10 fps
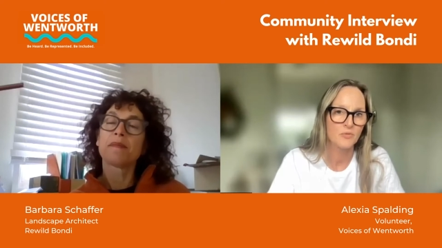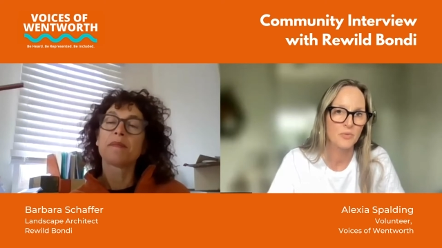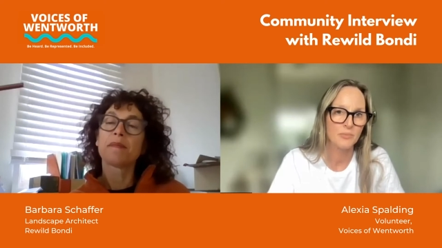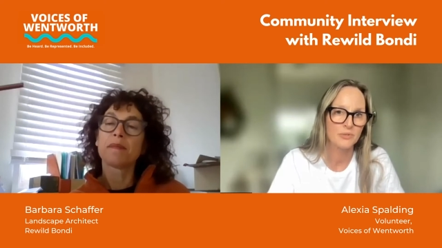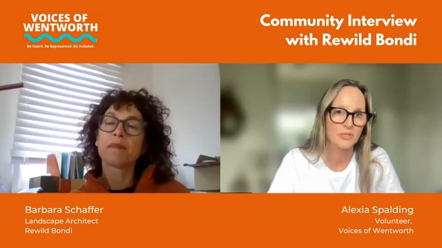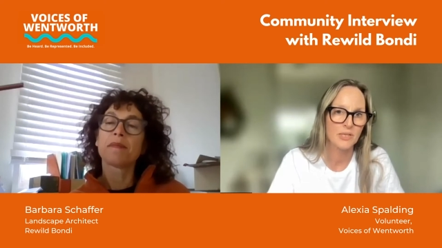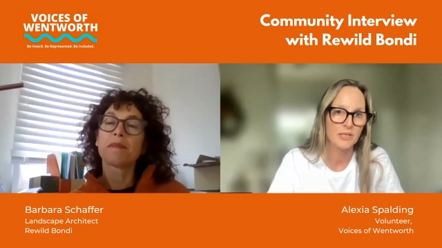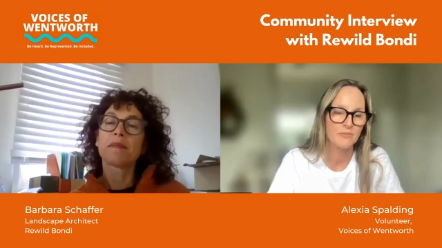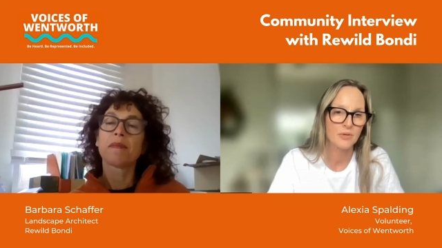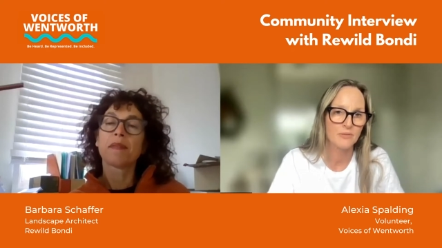Speaker 1: for people to
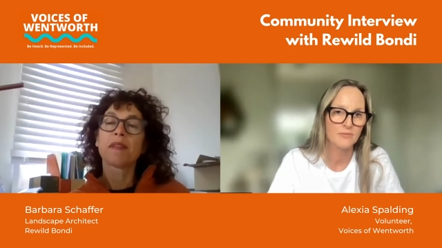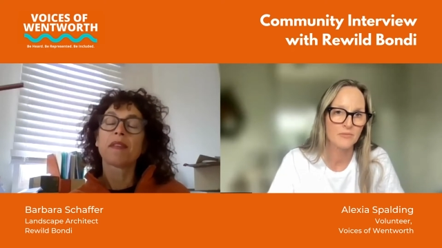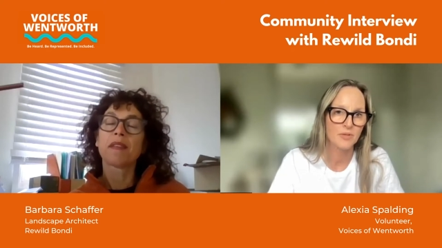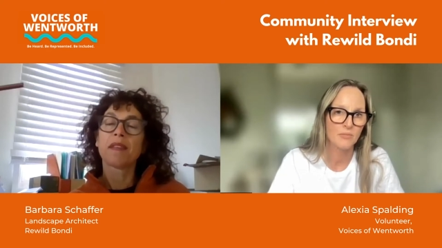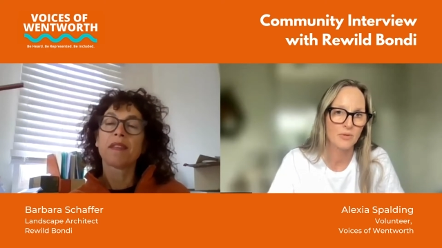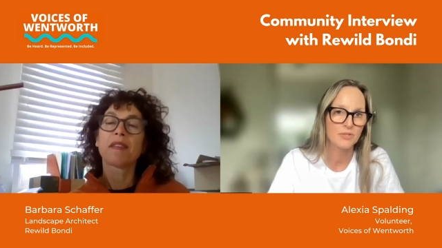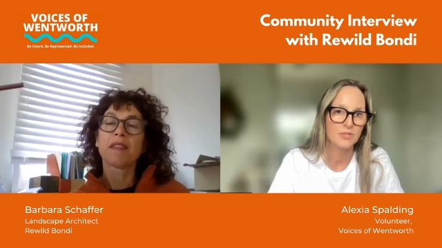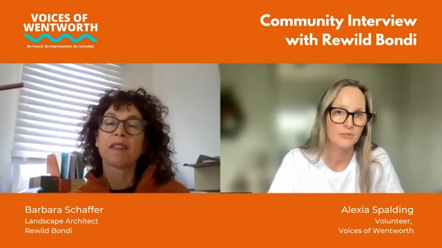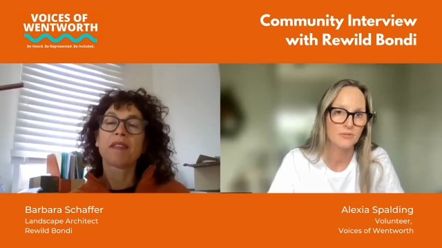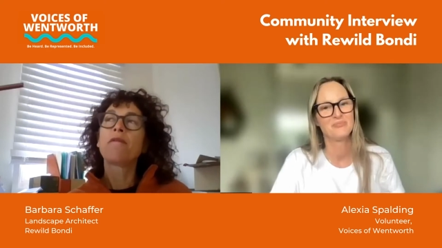get involved if they want
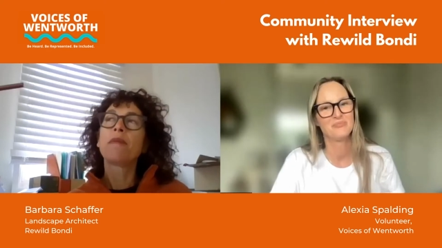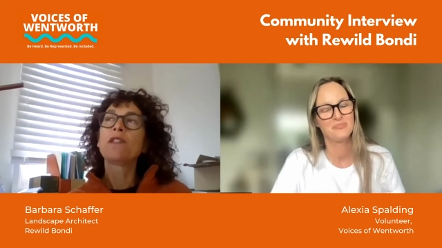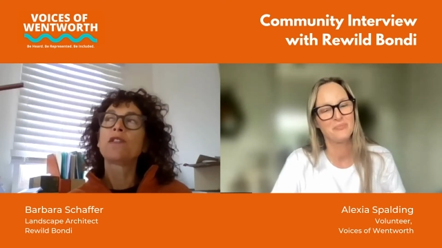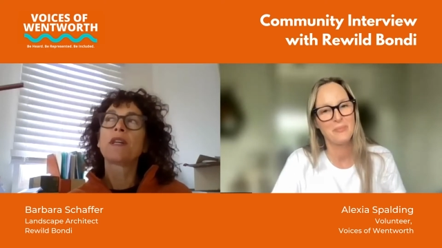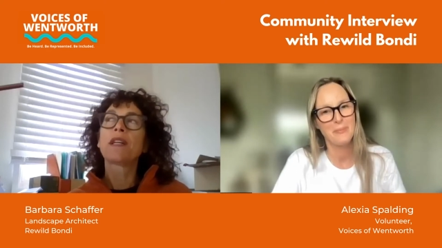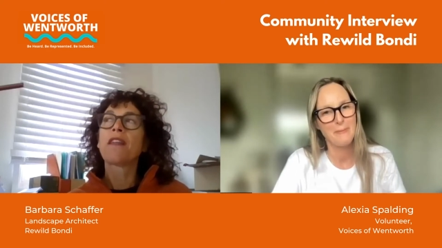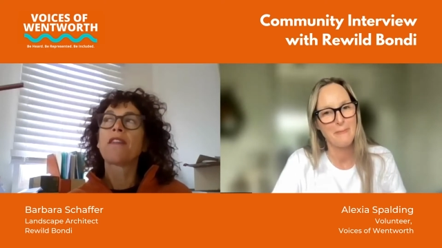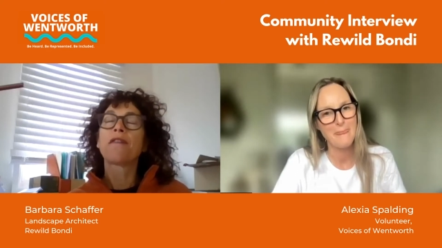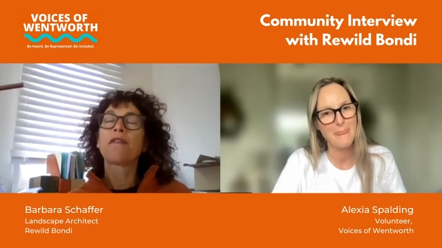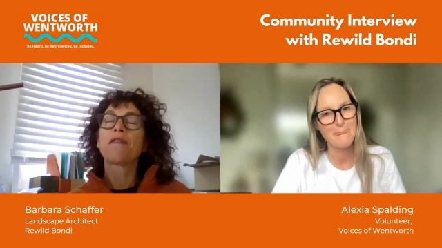to. I've
Speaker 2: been doing
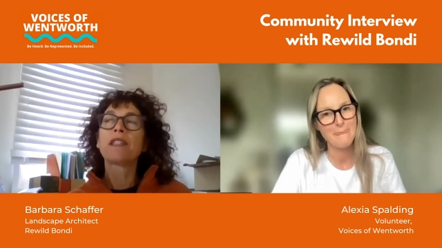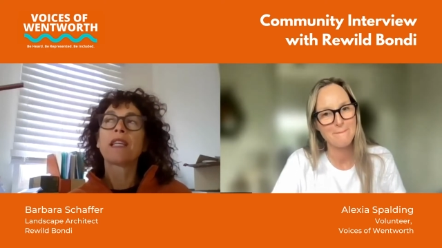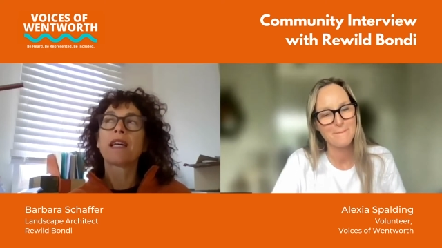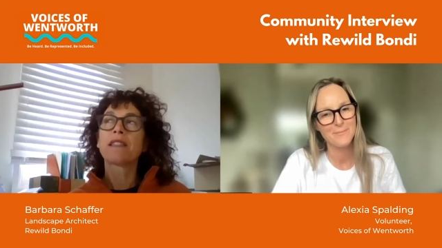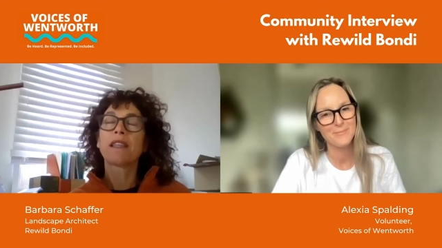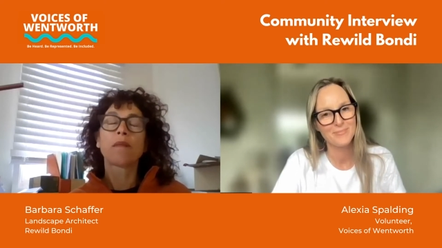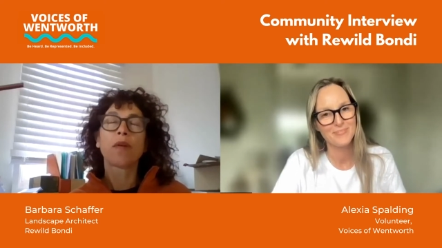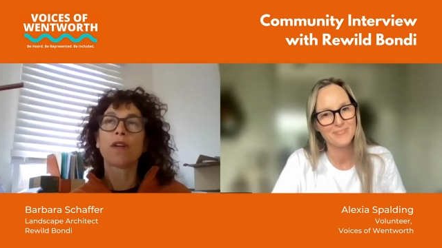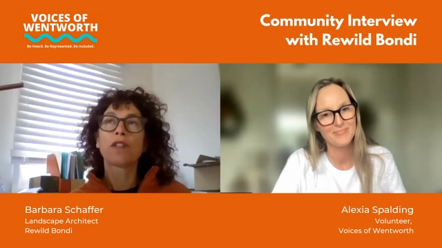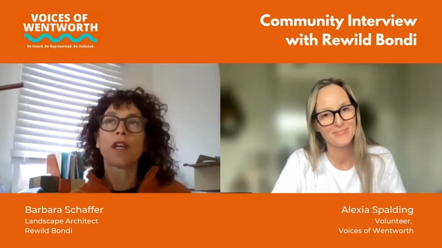another fantastic
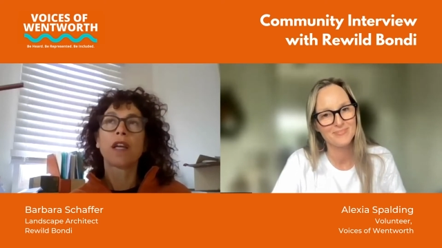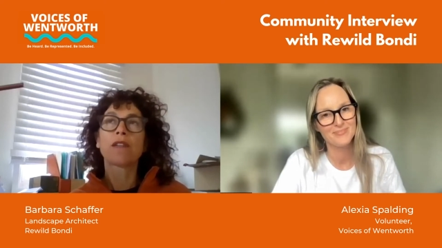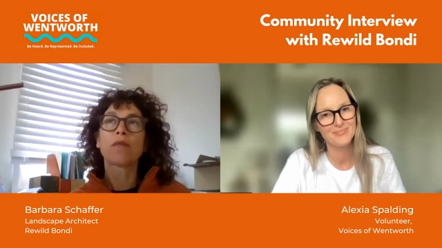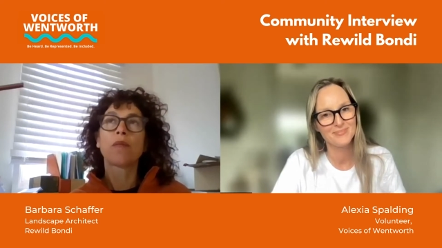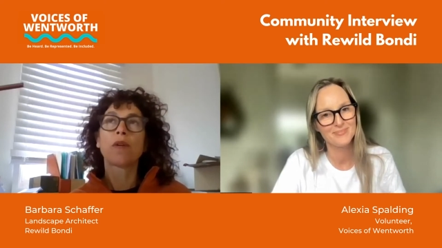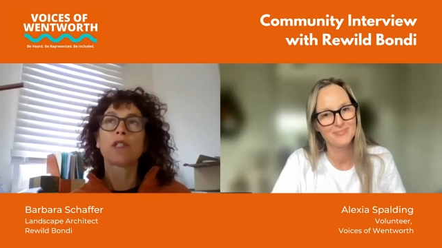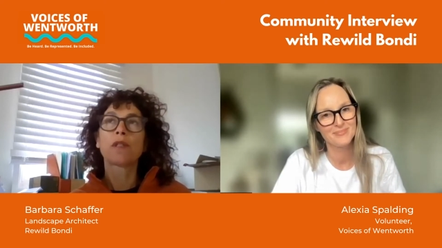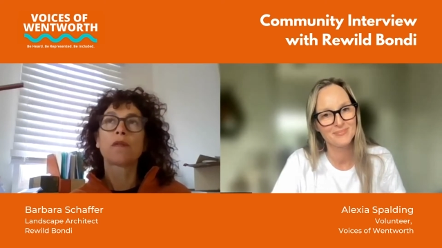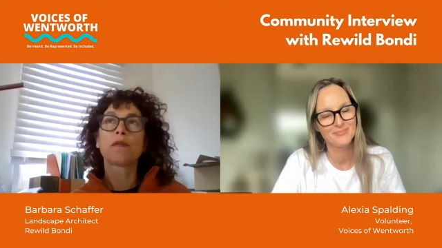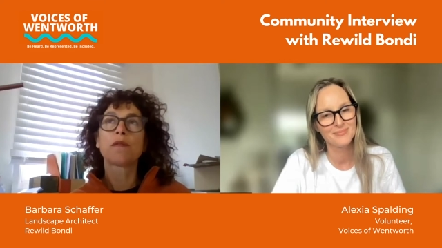project, which
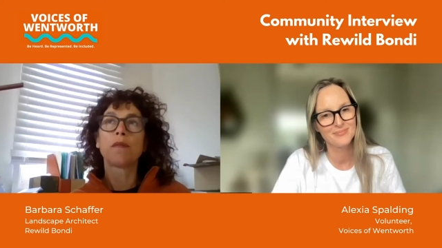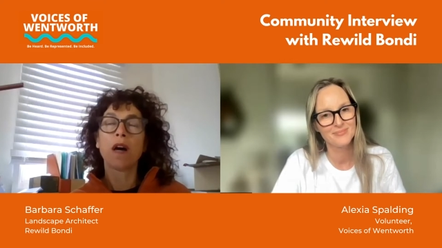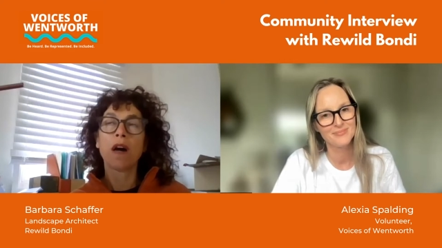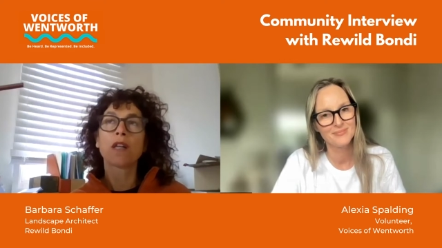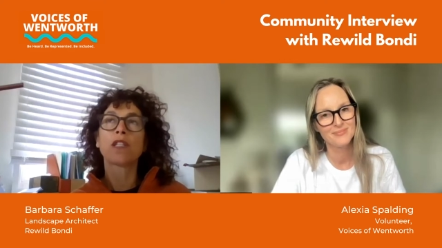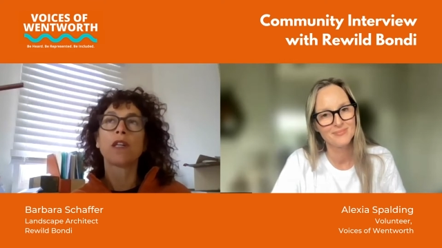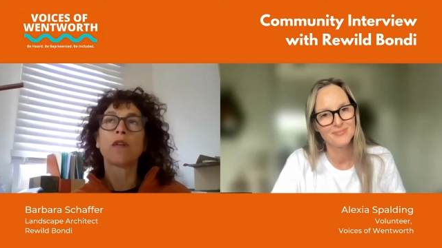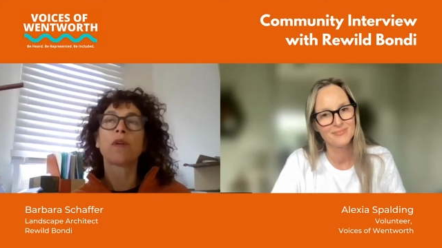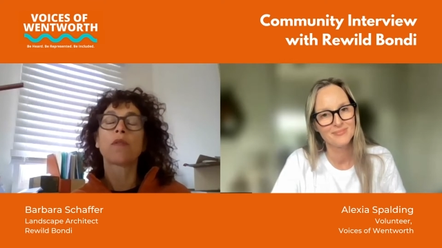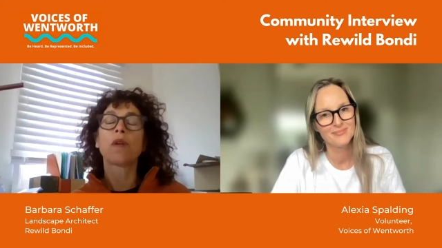is largely
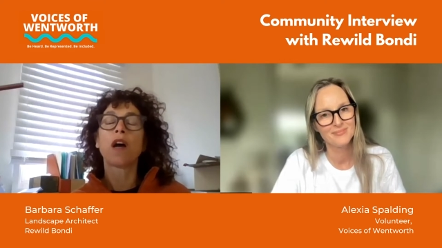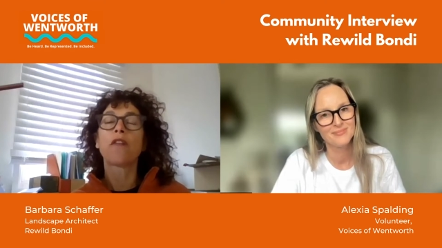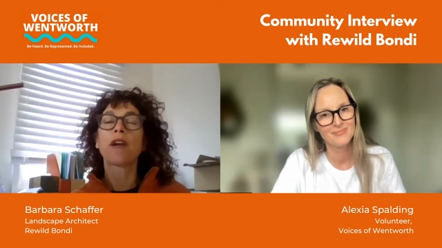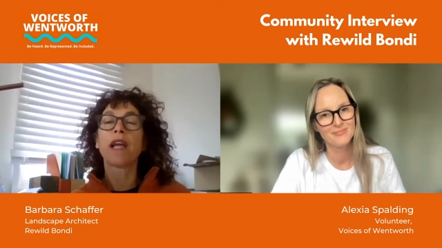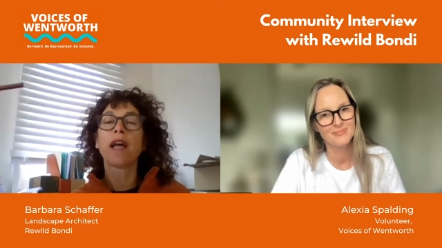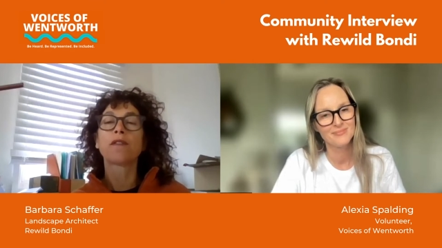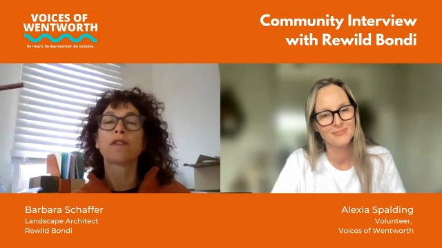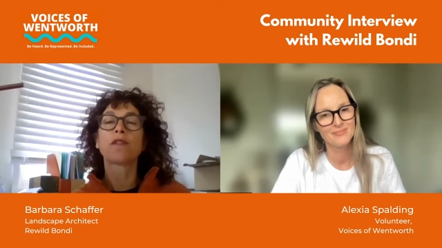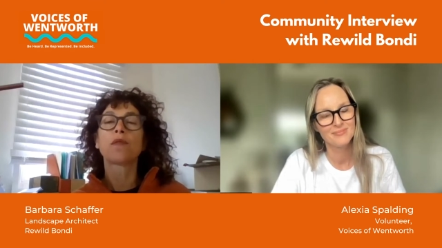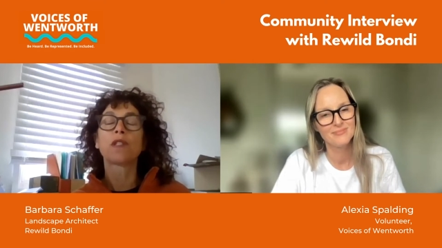with Woollahra
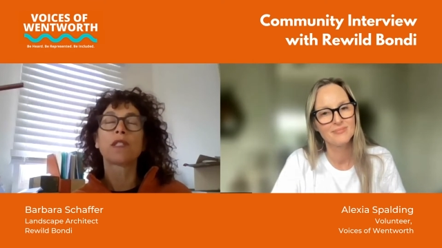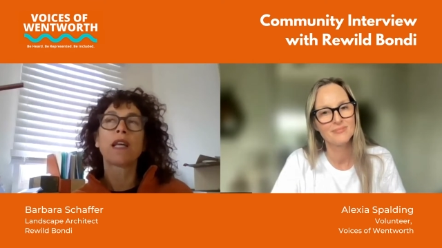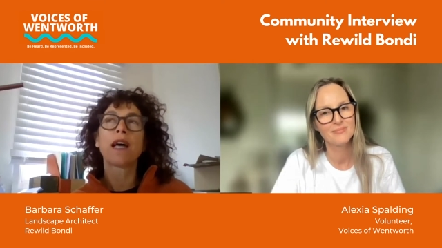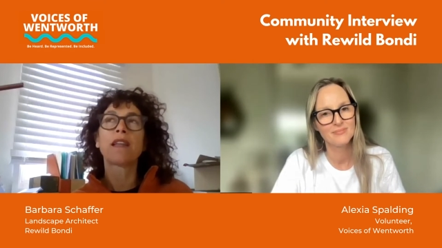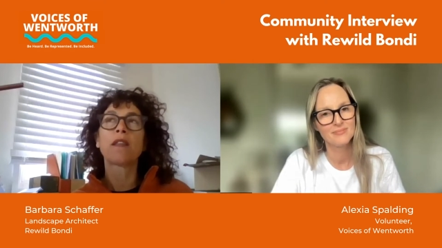Council, which is under the